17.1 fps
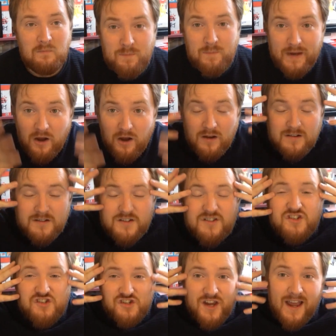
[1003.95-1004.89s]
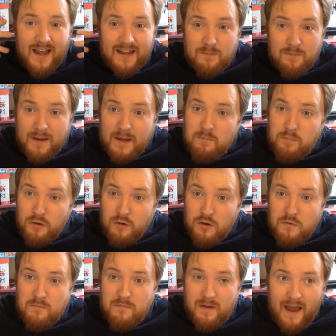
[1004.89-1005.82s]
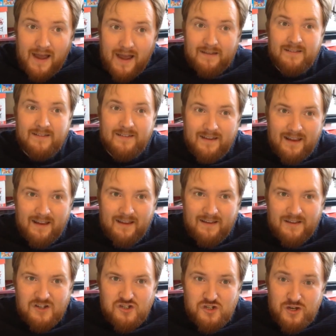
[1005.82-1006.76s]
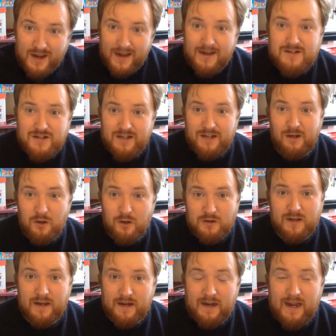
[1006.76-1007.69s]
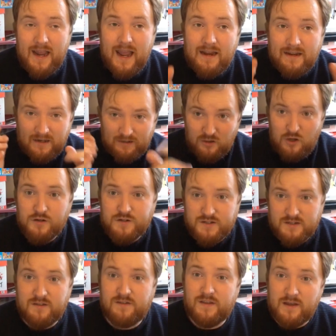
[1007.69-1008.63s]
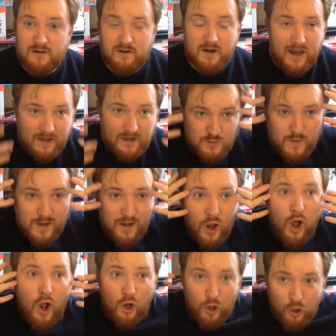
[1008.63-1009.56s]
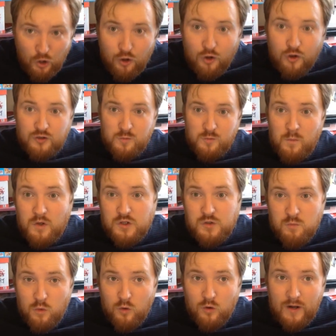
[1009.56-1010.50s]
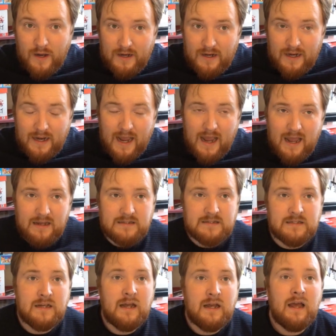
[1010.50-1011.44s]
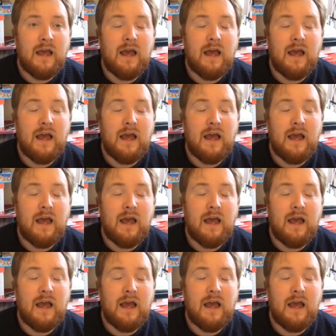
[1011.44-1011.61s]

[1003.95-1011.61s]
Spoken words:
because she had the big plume and she actually looked like a cat, and Gus the theatre cat as well looked much more like a cat,